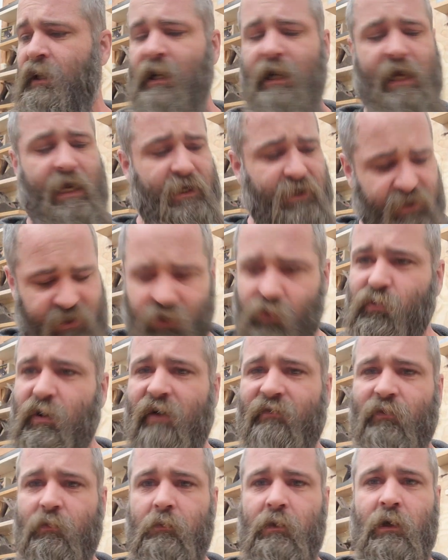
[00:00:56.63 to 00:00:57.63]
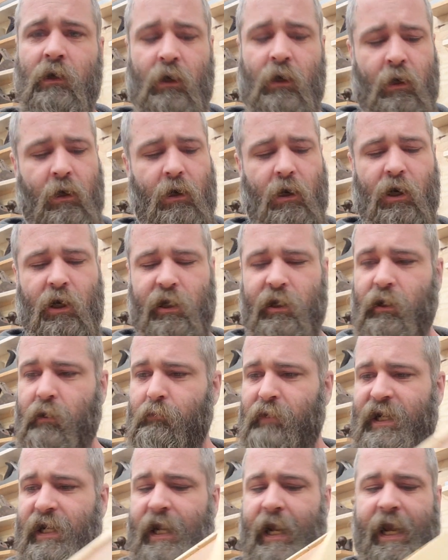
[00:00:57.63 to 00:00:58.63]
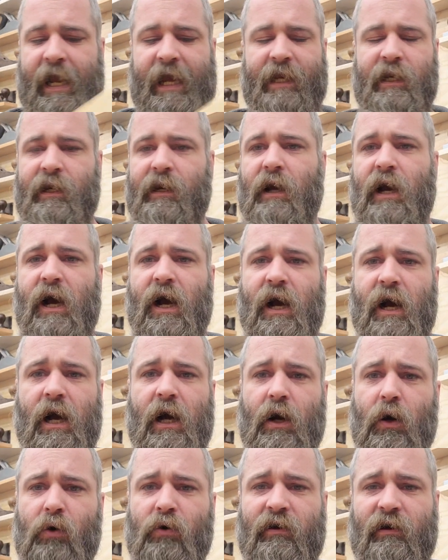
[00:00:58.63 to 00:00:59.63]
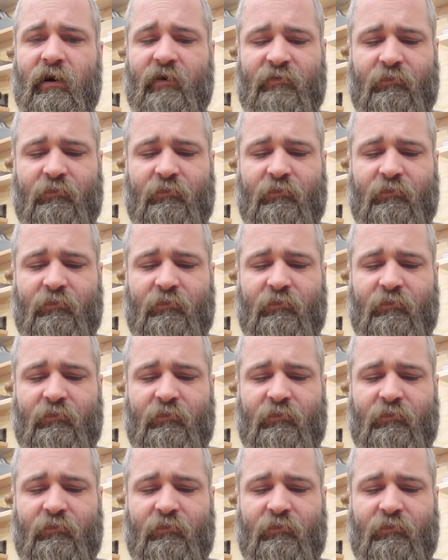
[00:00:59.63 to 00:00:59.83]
and 2 of them are going to be heading out of